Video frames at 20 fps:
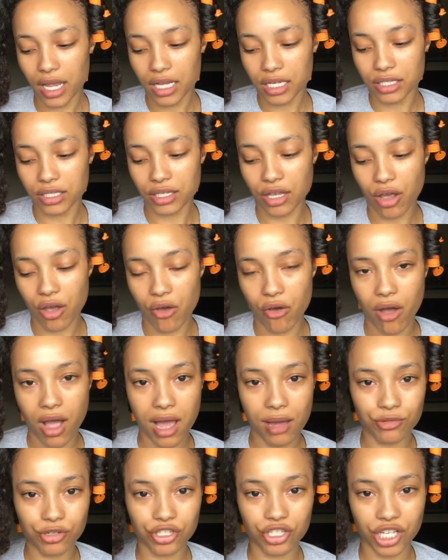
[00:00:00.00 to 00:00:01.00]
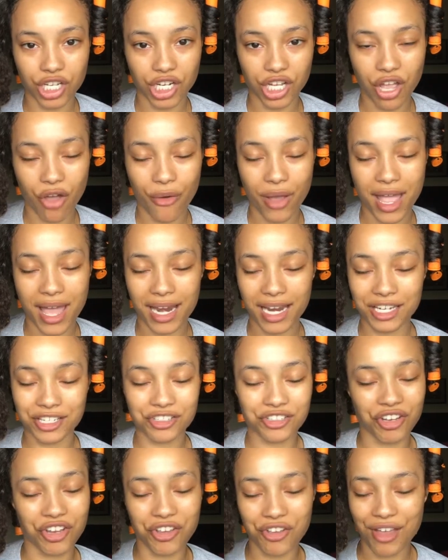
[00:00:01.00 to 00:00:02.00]
So I'm just gonna go ahead and
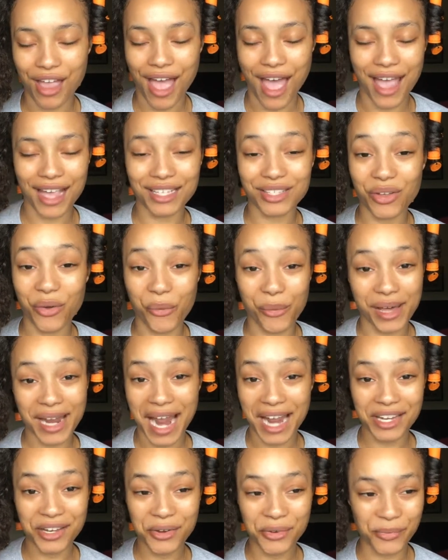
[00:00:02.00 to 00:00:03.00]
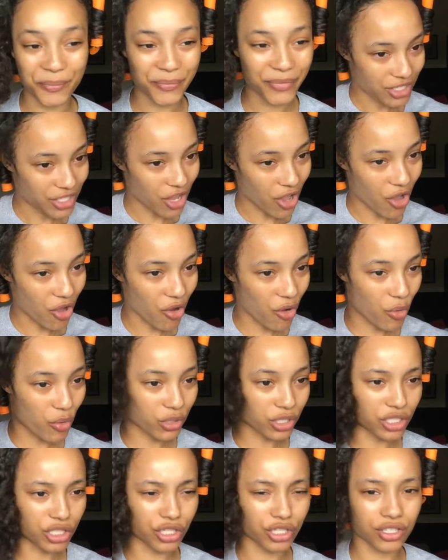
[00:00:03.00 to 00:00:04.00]
show you guys what I do. So
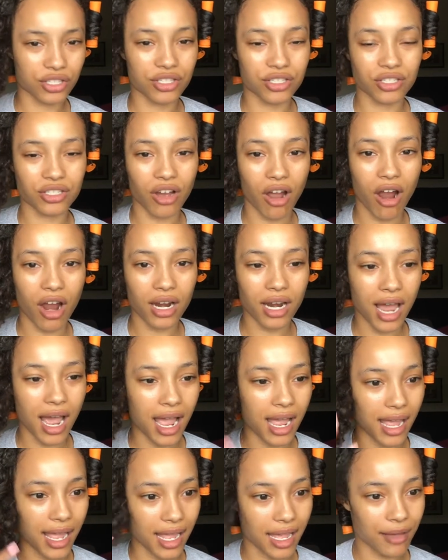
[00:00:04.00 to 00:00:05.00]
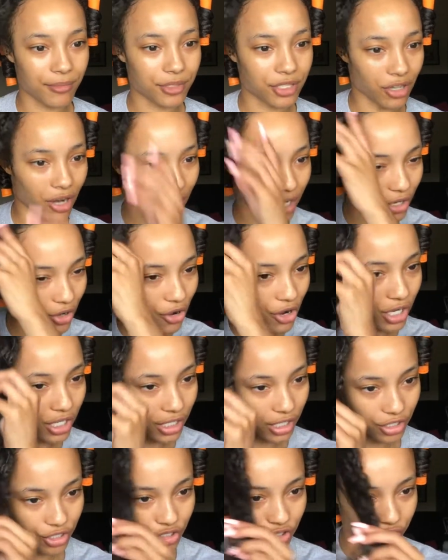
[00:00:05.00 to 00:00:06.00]
to start, I am starting
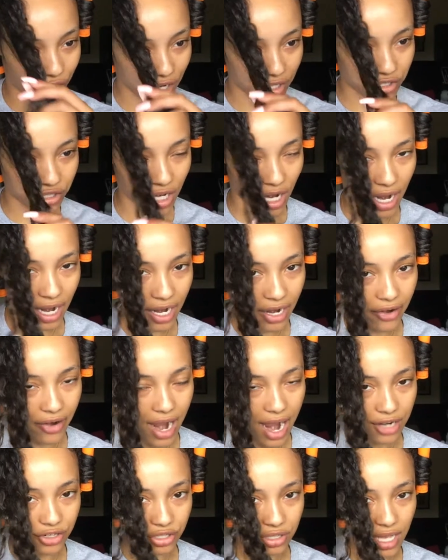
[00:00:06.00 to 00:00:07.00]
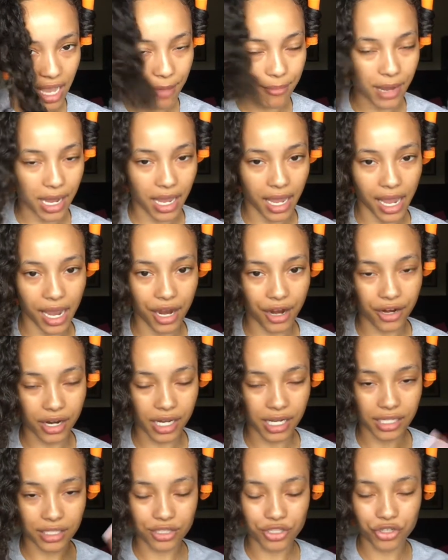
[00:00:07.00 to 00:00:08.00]
on stretched hair. I just had my hair
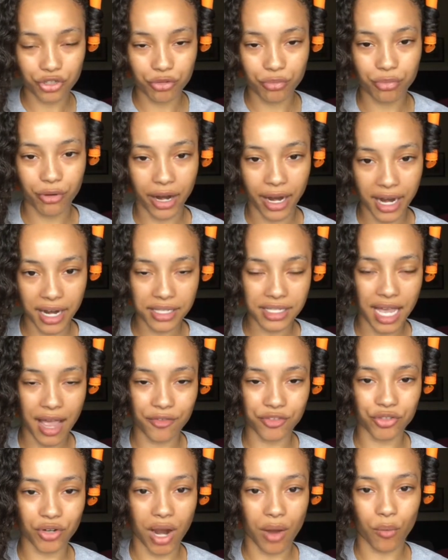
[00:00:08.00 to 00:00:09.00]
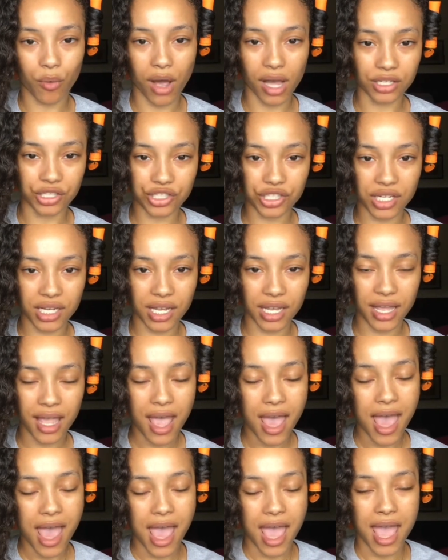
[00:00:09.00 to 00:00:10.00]
in 2 braids after I washed it,
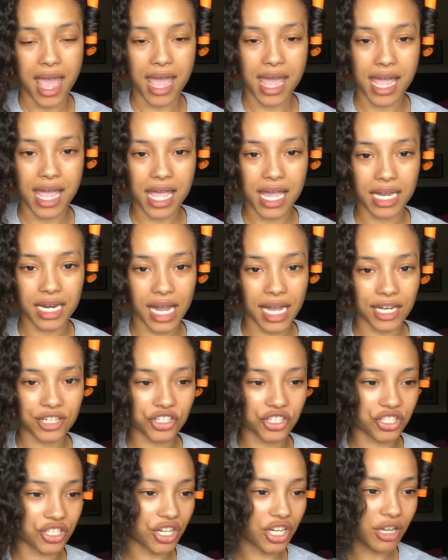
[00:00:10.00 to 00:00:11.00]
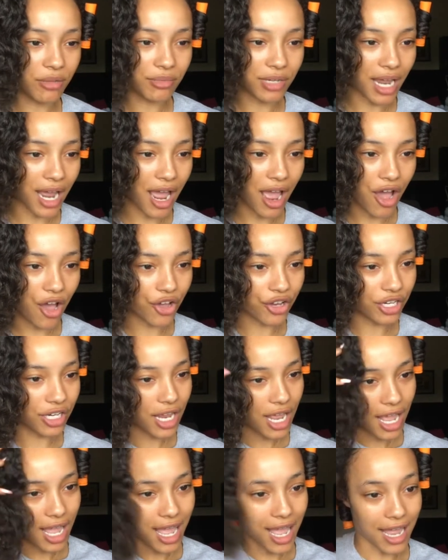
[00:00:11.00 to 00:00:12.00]
and I just took them down,
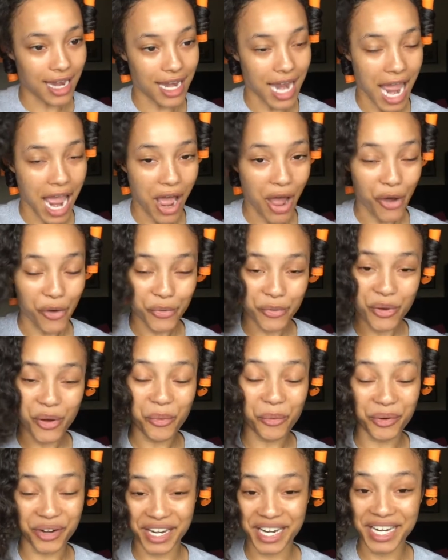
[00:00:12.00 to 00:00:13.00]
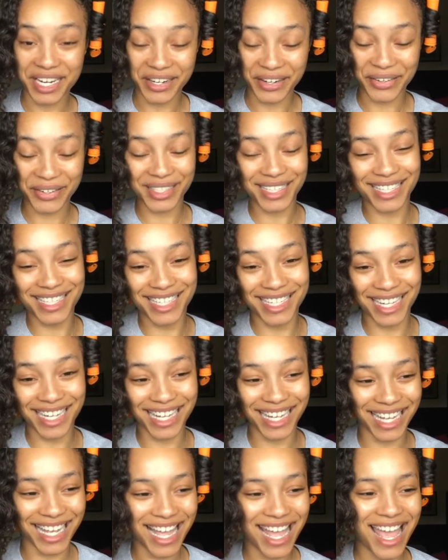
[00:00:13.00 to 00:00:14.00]
and now we're here.
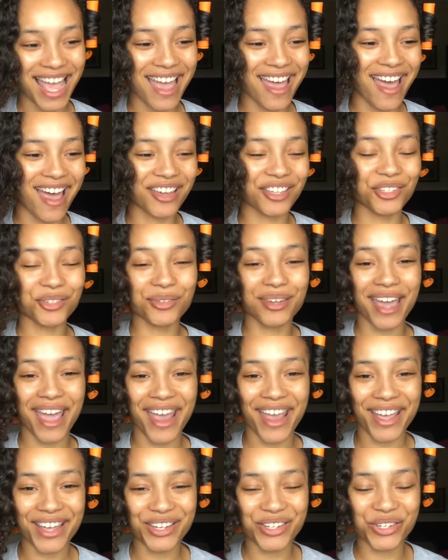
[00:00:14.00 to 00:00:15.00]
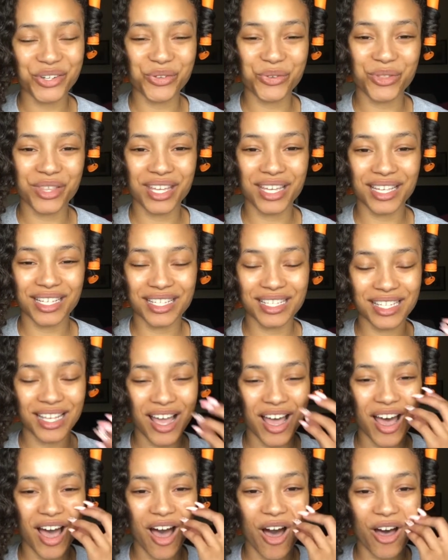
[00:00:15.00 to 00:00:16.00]
You can do this
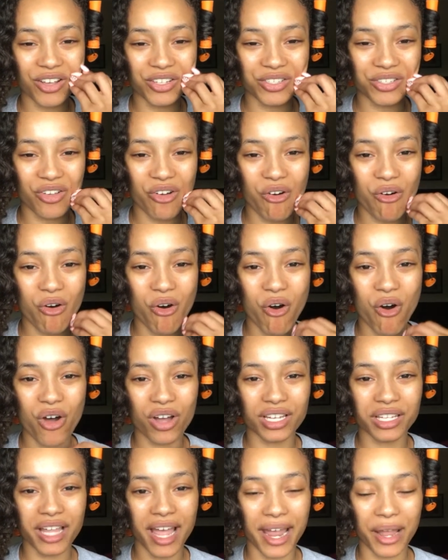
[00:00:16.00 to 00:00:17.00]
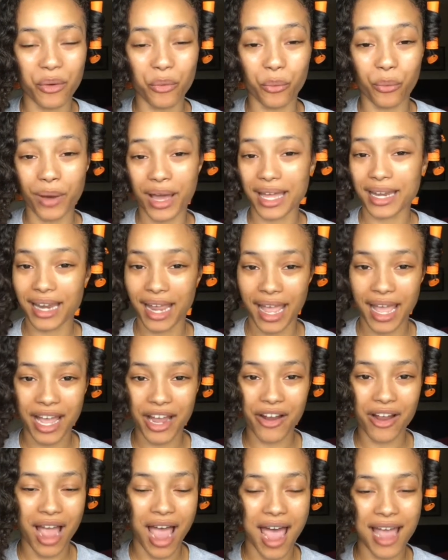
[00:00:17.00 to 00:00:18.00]
also on like wet
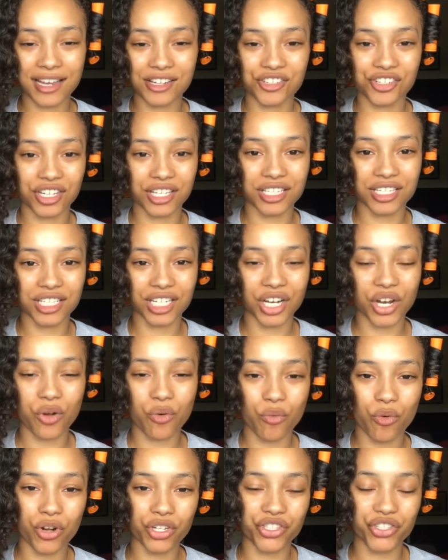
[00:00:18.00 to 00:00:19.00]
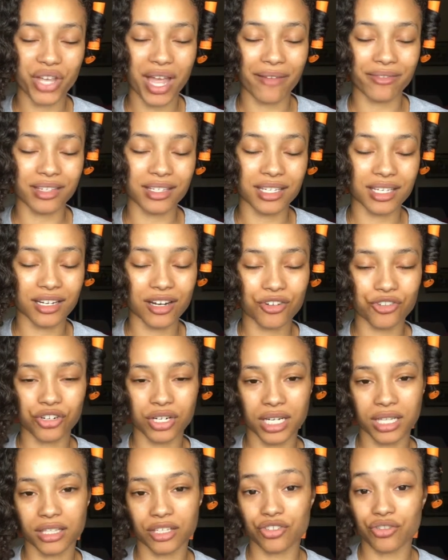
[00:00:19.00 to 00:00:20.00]
hair. I just didn't want to have to sit
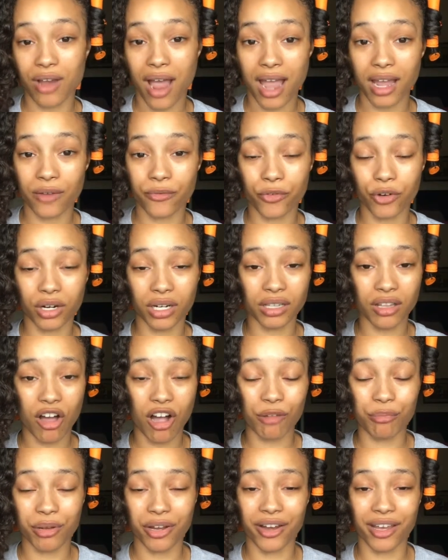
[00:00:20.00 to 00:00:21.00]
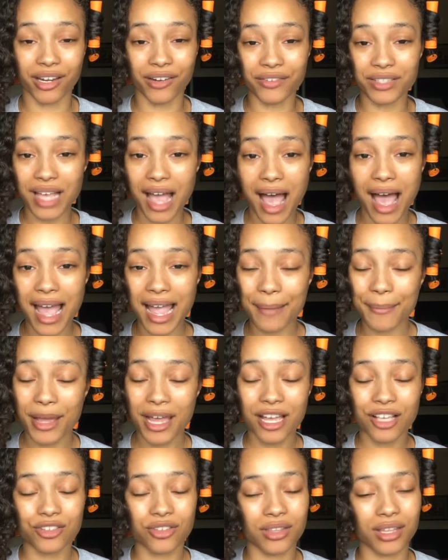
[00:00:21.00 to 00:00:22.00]
underneath the dryer for a long period of time,
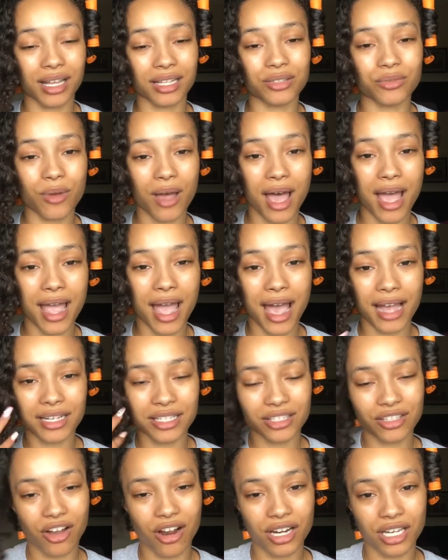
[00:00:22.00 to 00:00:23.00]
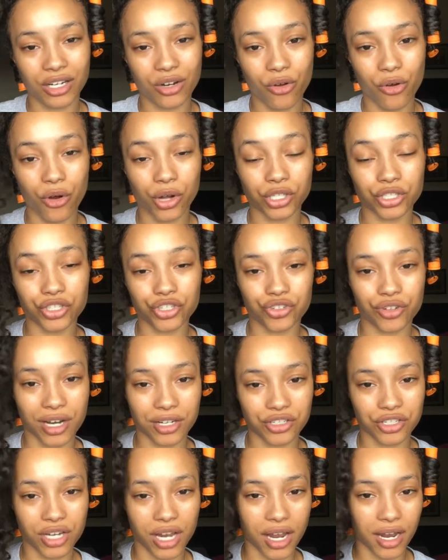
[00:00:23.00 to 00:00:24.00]
so that's why I started on
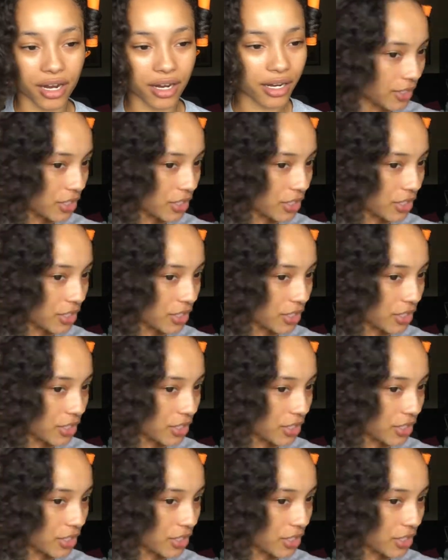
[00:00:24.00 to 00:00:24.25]
stretched hair.